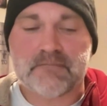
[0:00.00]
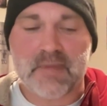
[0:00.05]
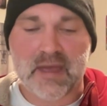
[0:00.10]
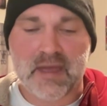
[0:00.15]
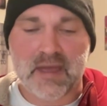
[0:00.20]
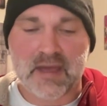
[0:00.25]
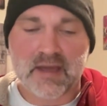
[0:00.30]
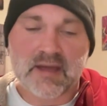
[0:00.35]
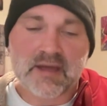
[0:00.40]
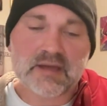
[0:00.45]

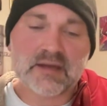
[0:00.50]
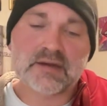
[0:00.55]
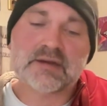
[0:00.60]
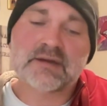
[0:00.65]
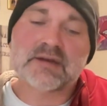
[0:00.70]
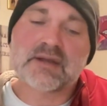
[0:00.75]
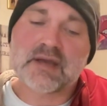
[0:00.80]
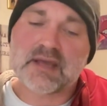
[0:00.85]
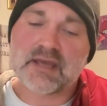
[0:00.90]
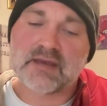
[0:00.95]

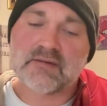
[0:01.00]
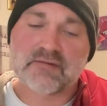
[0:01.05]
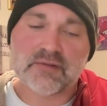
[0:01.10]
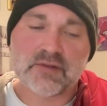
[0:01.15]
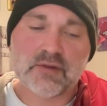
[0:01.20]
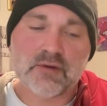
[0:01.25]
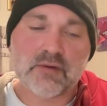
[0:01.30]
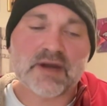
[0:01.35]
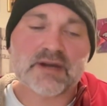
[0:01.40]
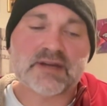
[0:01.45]
and even
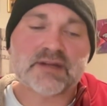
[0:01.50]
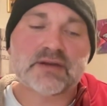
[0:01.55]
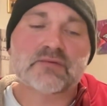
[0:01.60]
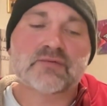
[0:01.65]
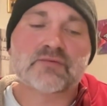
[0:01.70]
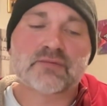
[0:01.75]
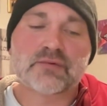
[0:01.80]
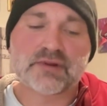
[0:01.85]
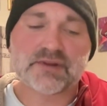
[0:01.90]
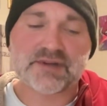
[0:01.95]
though I
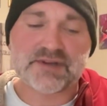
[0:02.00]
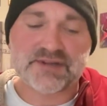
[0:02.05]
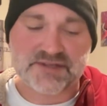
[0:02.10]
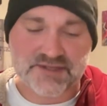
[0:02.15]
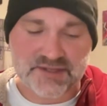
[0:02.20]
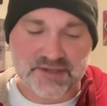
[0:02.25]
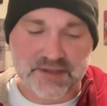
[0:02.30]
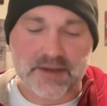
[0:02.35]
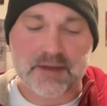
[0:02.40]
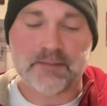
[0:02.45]
didn't really
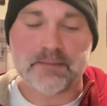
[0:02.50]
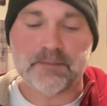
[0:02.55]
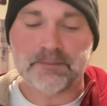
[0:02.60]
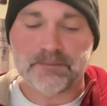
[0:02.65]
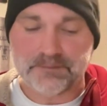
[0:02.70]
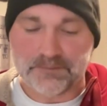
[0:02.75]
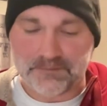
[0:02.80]
sleep,